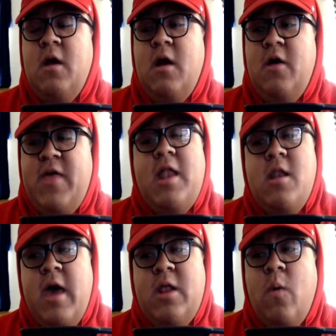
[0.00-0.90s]
uh, that
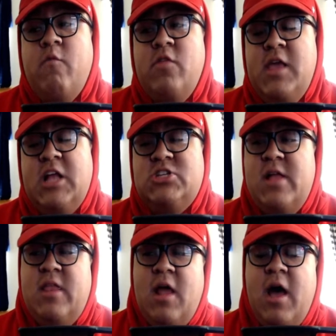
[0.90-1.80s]
night at Over the Edge
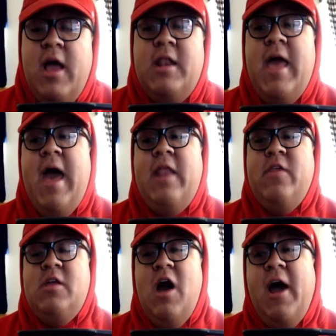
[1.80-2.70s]
99. They had
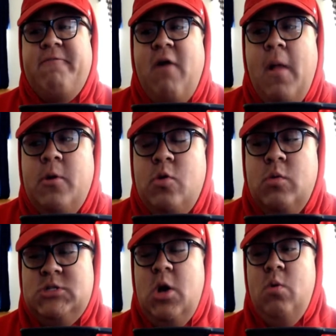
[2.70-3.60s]
The Godfather, who
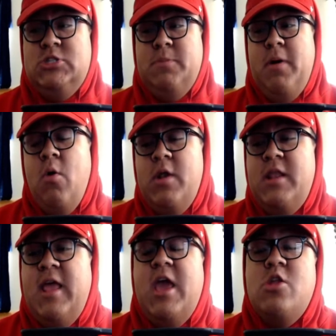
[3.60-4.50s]
was Owen's
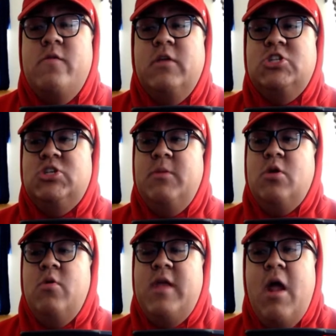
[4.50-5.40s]
opponent. They interviewed Jimmy
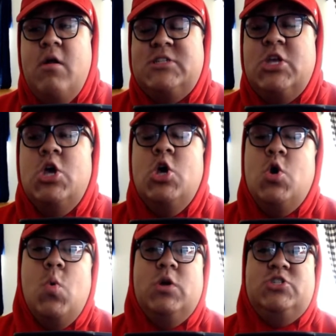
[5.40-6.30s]
Korderas,
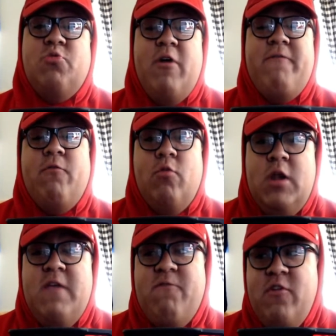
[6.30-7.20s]
who was the
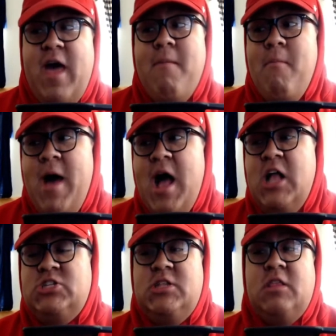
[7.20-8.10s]
referee for that
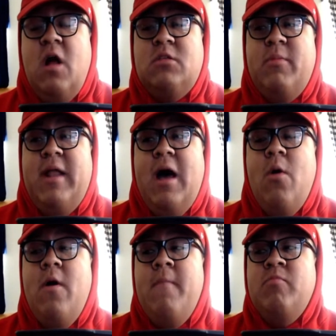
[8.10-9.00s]
match. And they talked about
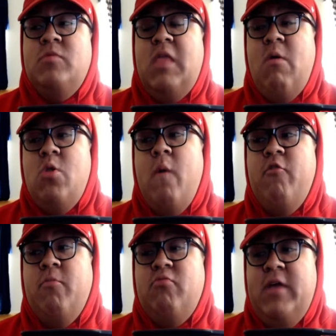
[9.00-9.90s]
how they went
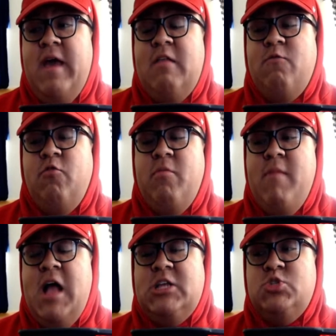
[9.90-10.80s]
over the plans for the
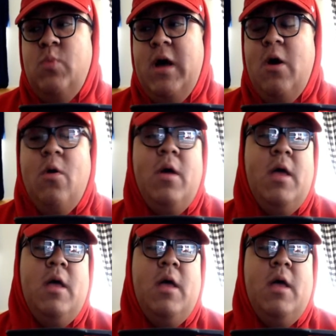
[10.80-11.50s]
match as well.